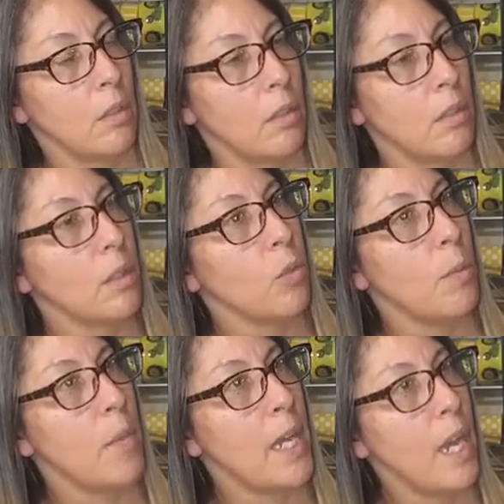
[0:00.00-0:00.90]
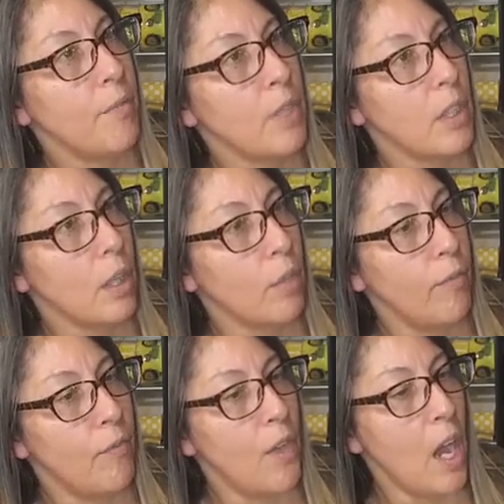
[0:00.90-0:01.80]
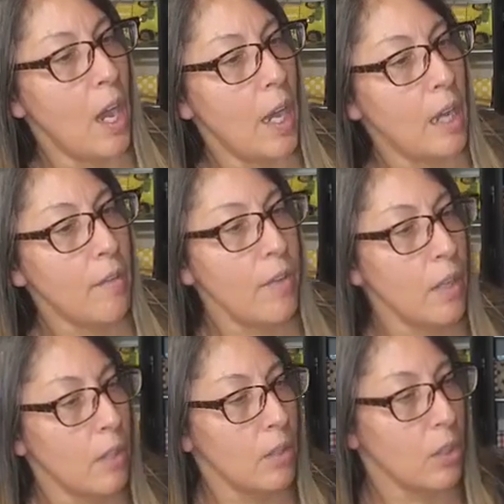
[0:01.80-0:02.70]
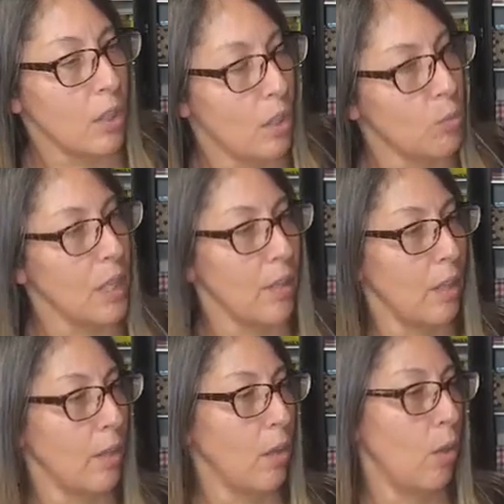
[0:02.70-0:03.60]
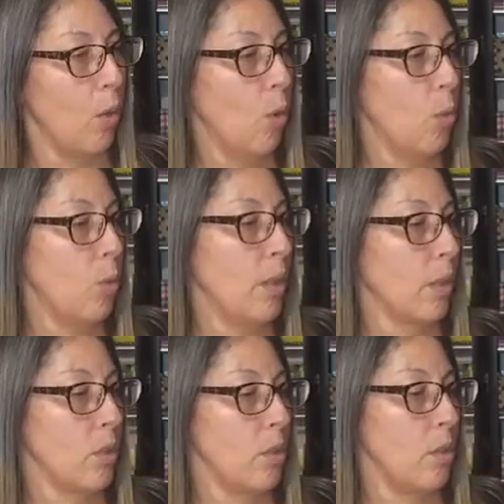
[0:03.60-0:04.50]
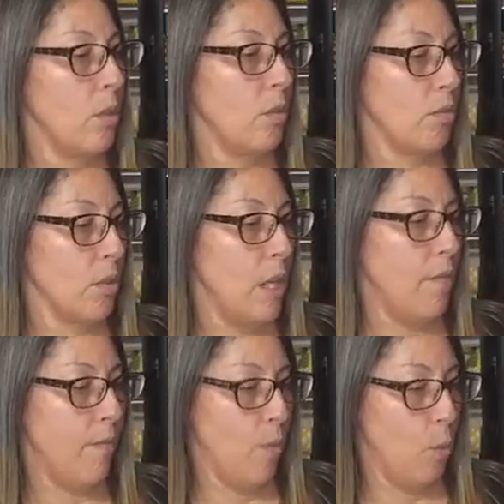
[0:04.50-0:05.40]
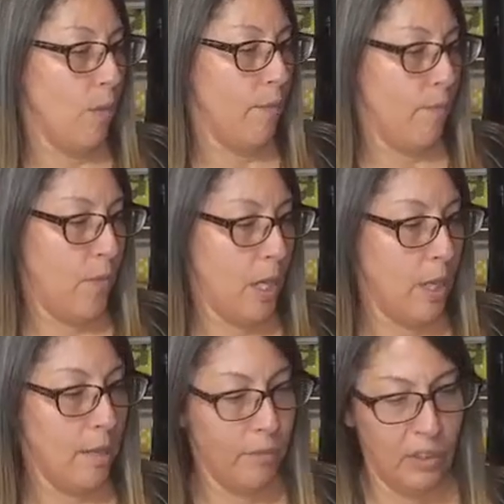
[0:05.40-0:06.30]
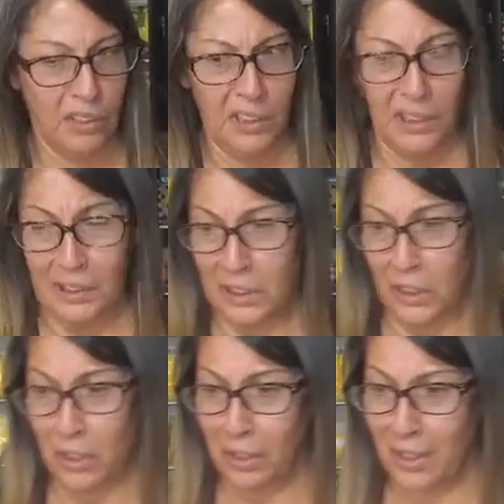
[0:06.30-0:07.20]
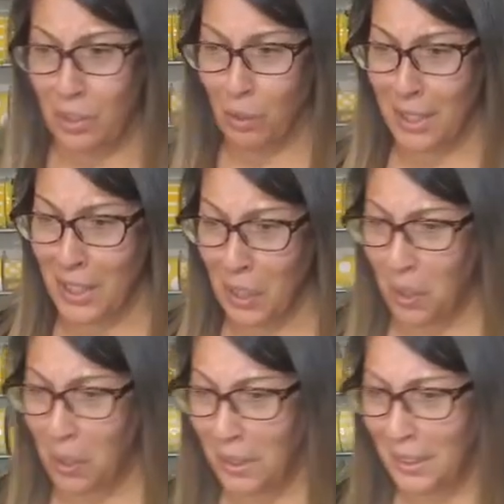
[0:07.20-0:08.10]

So we may have to go 5 to go down in the hole. 1, 2, 3, 4, 5. Should I do it, y'all?